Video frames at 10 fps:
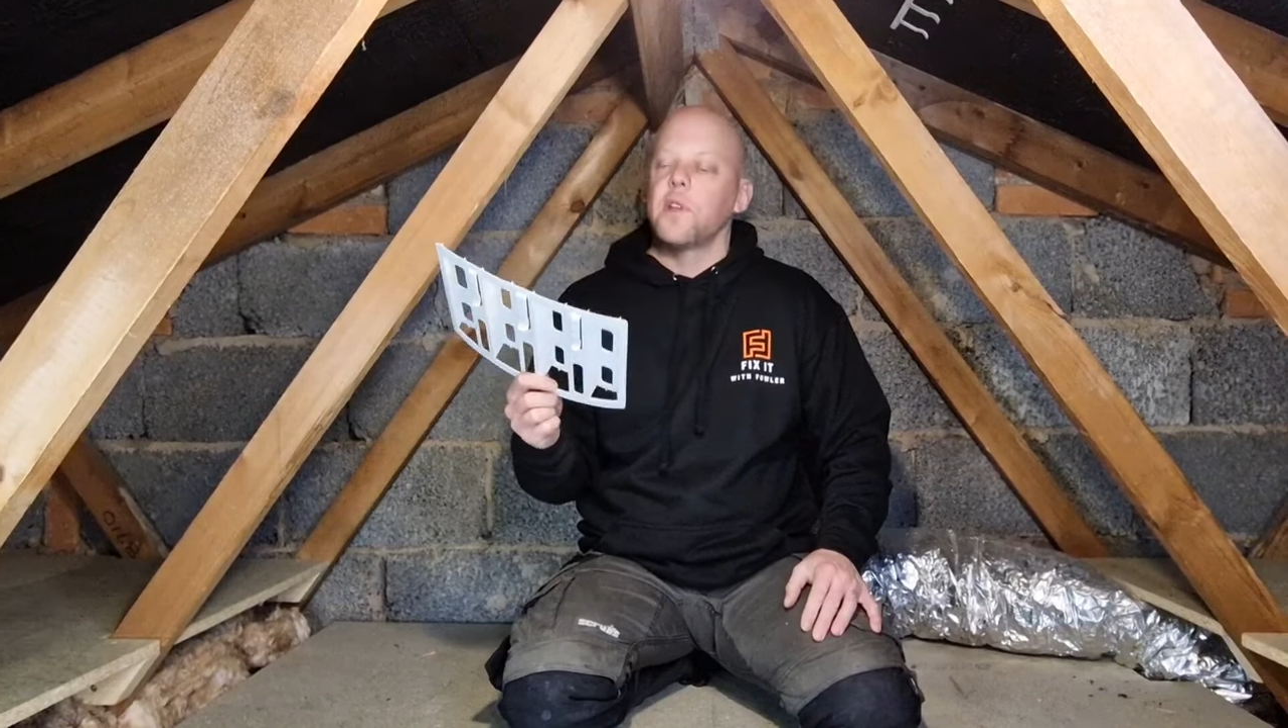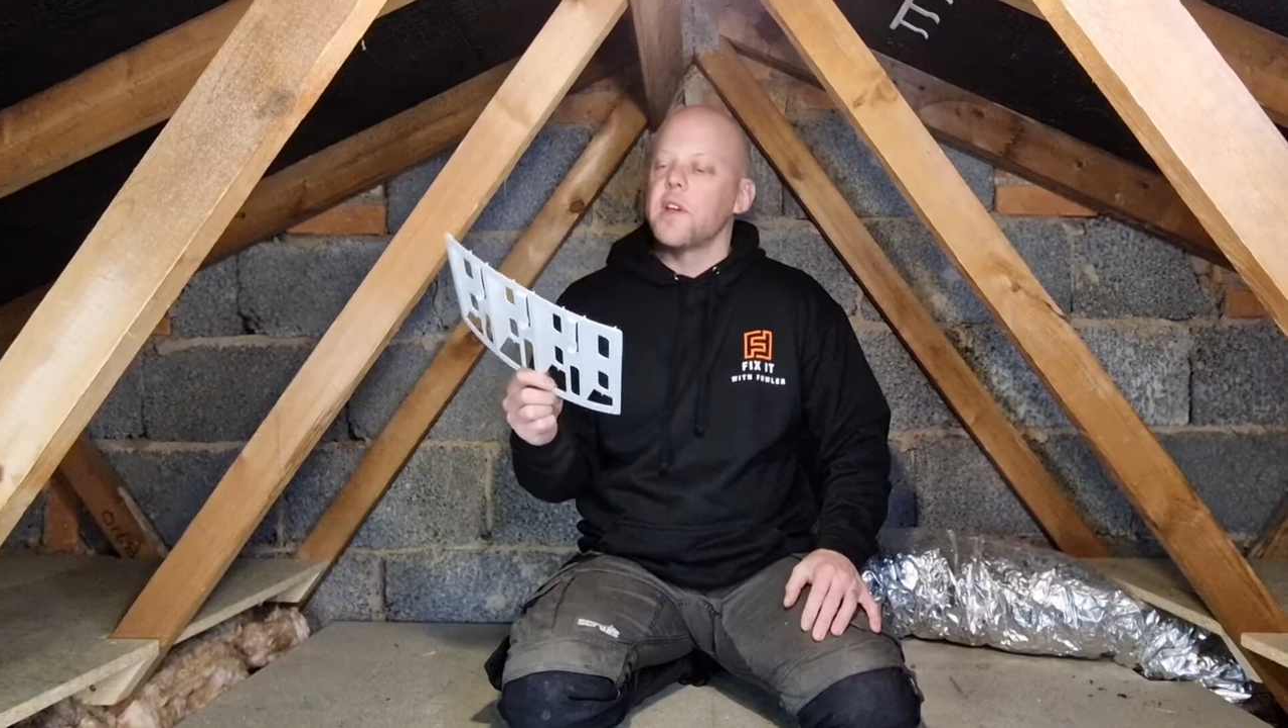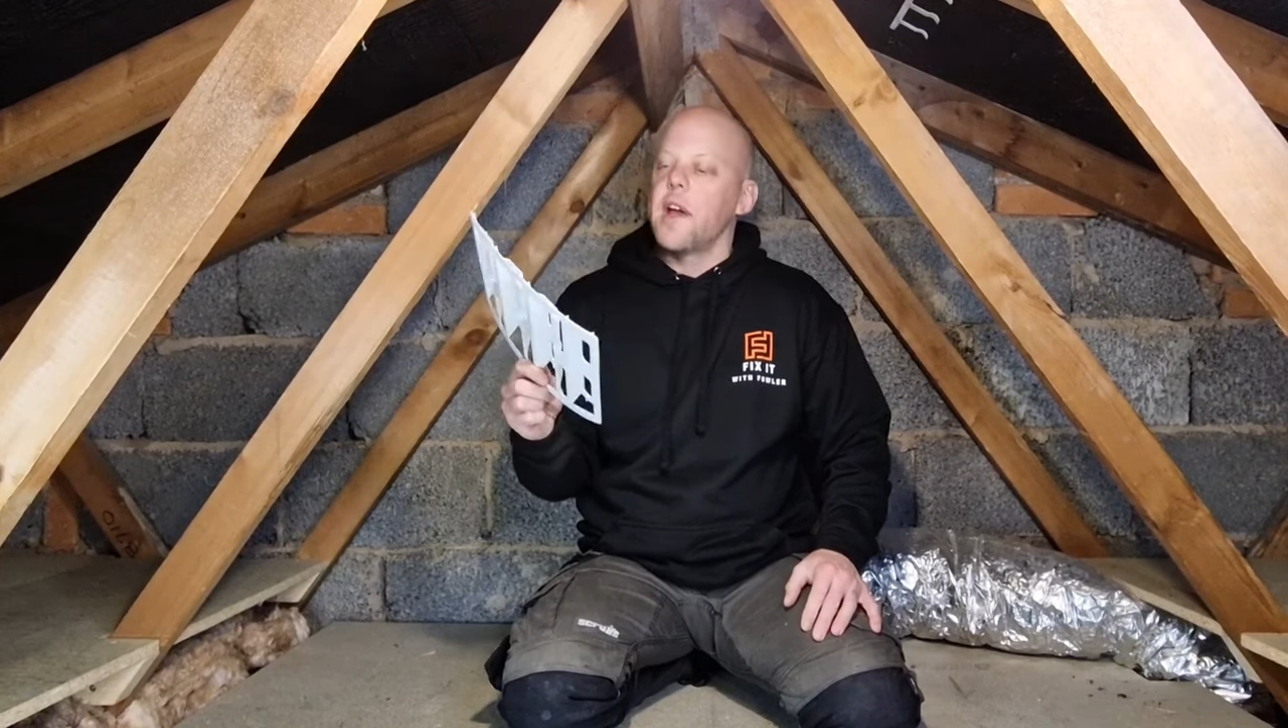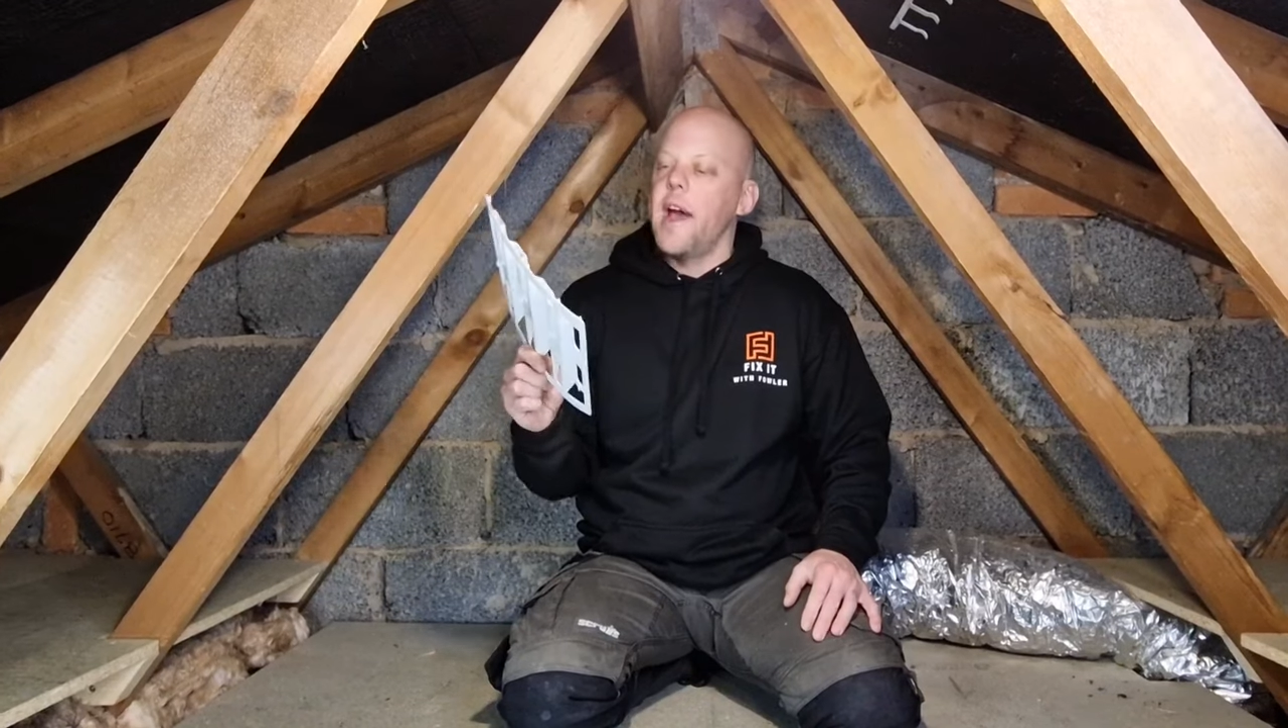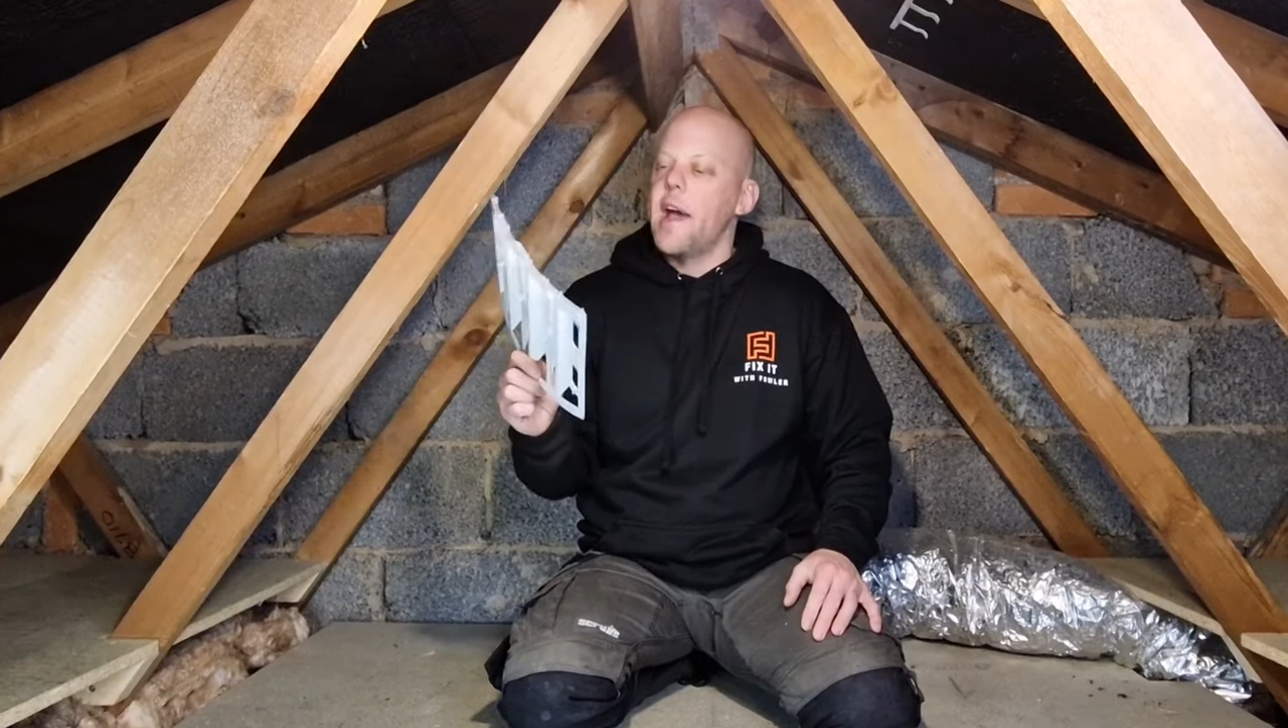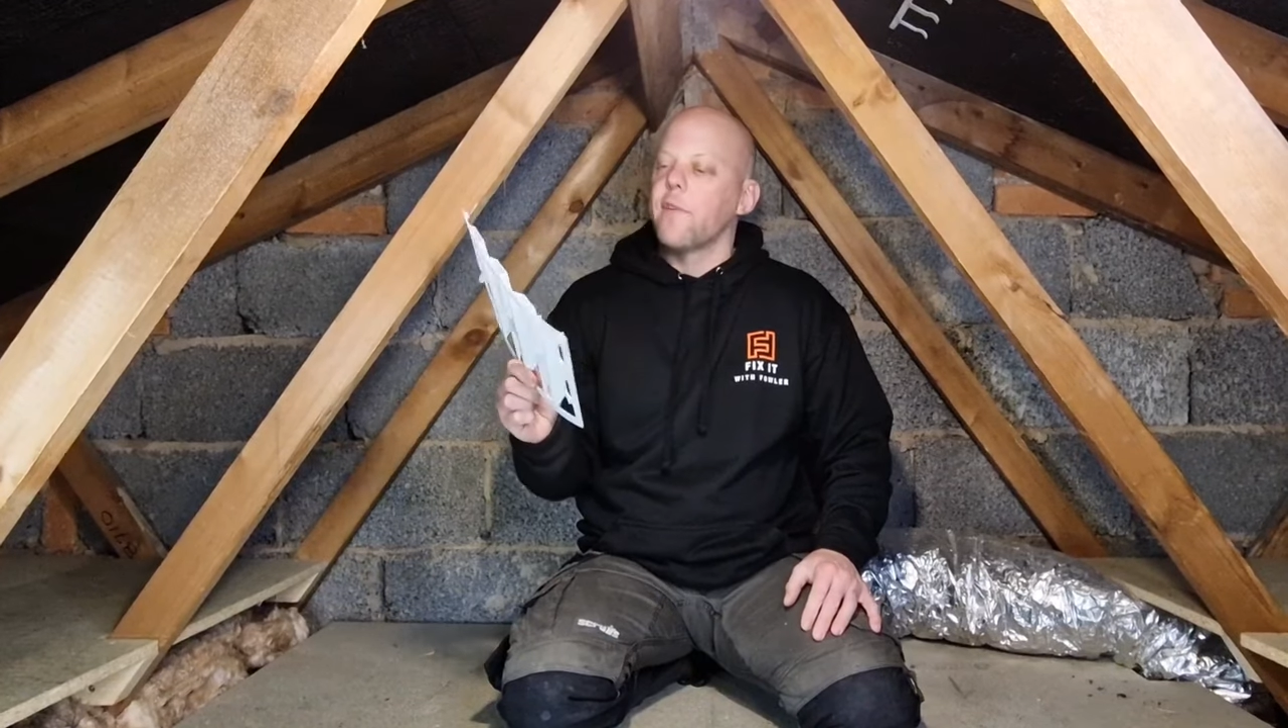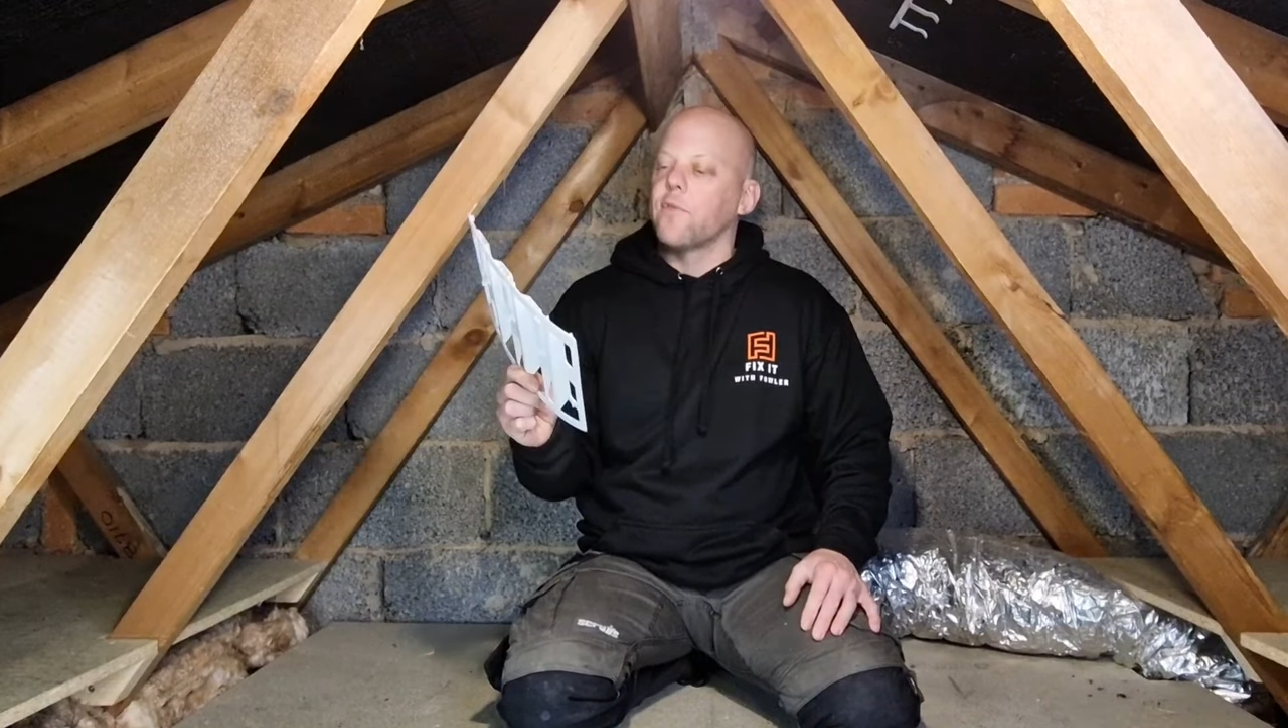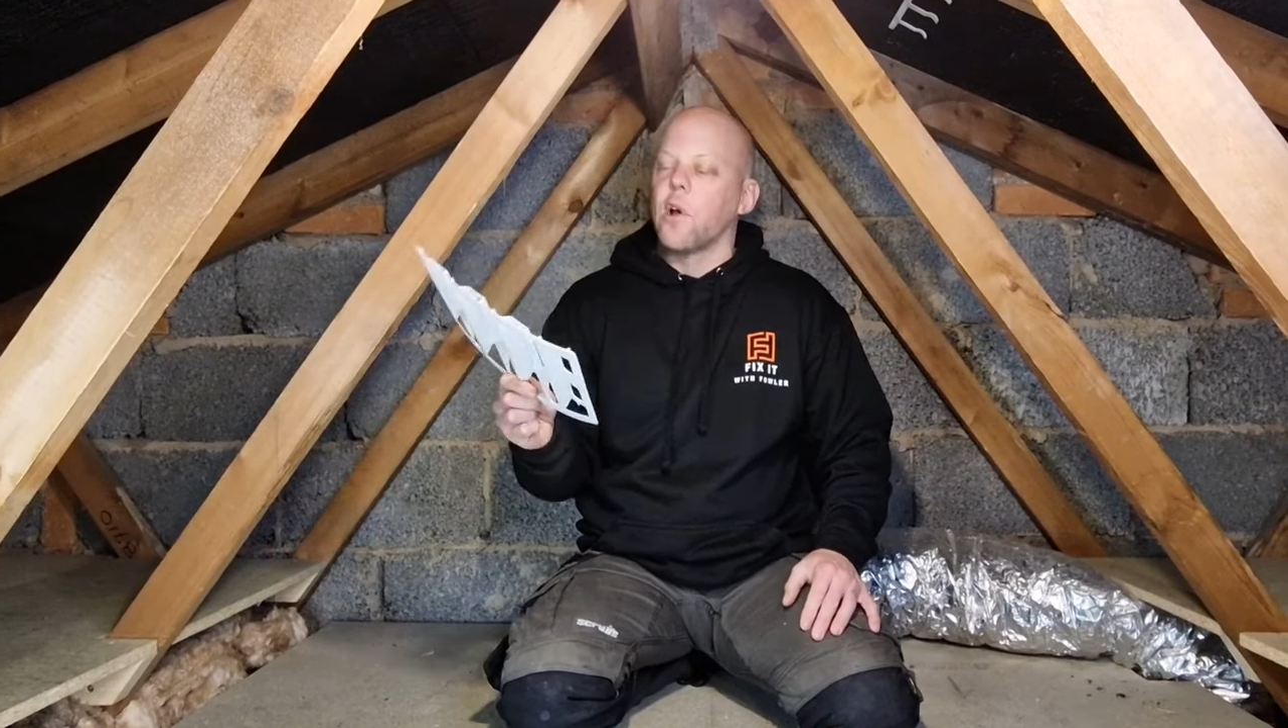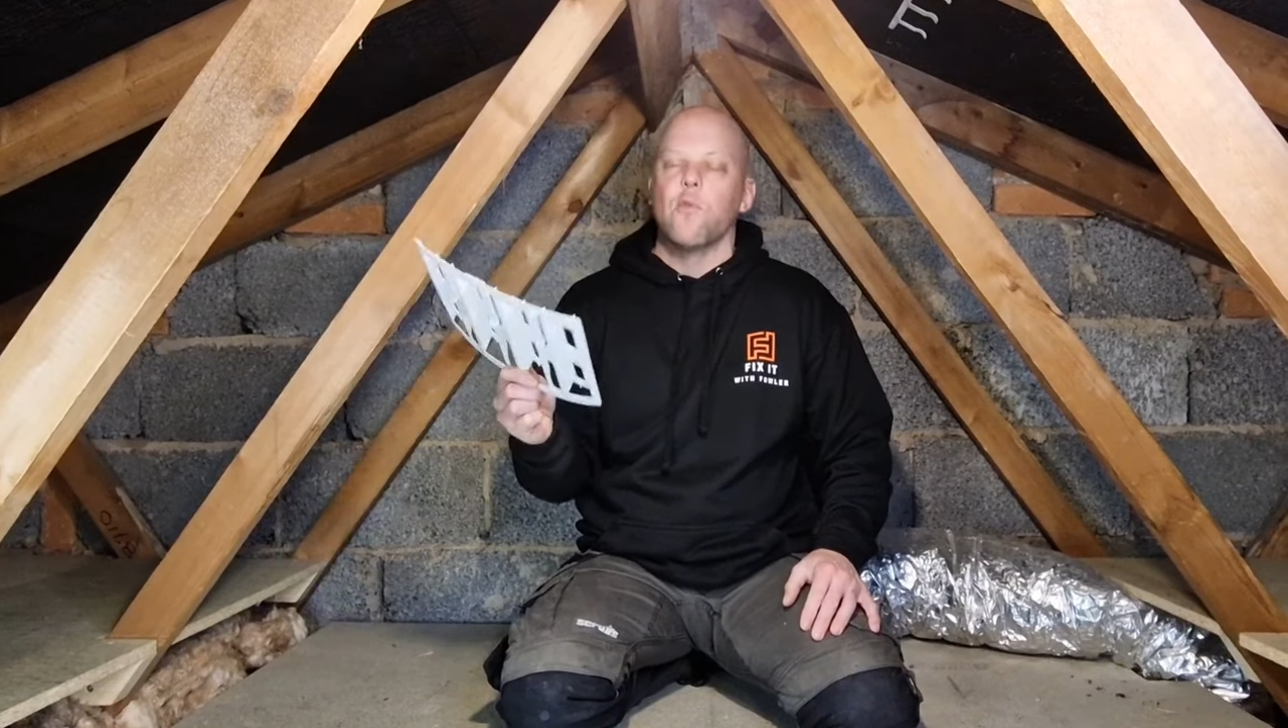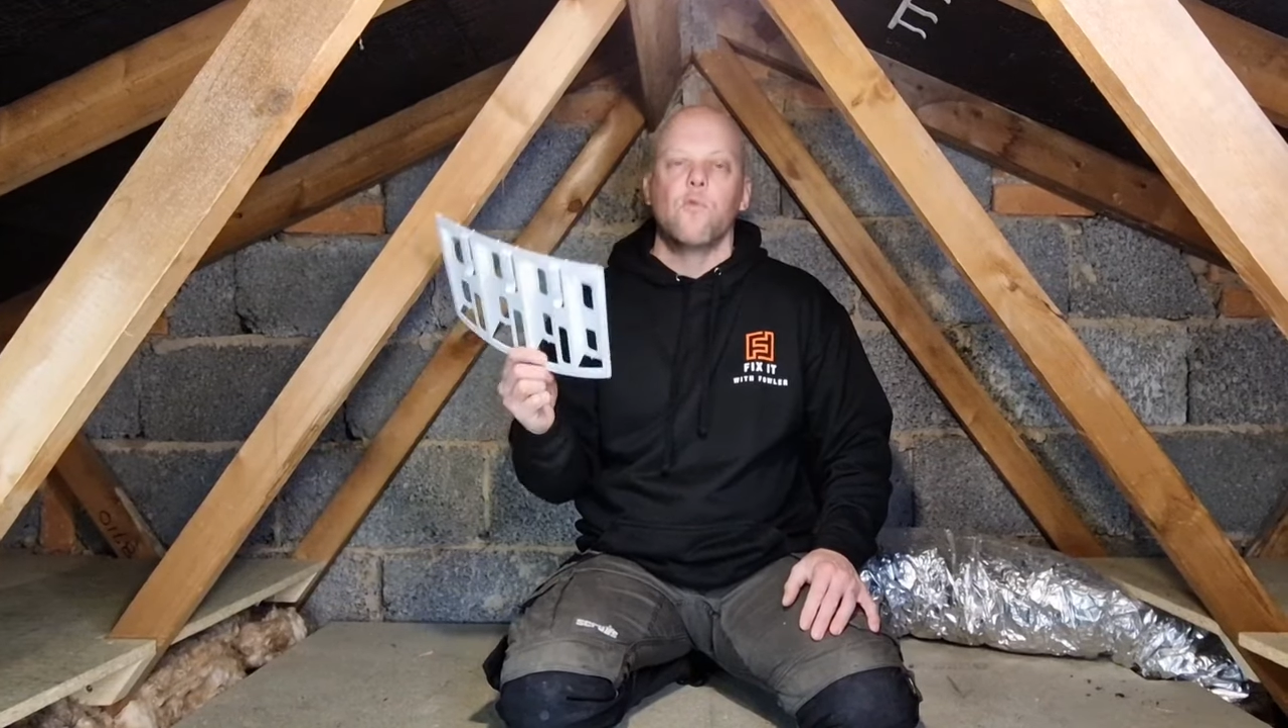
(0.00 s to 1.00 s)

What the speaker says: The airflow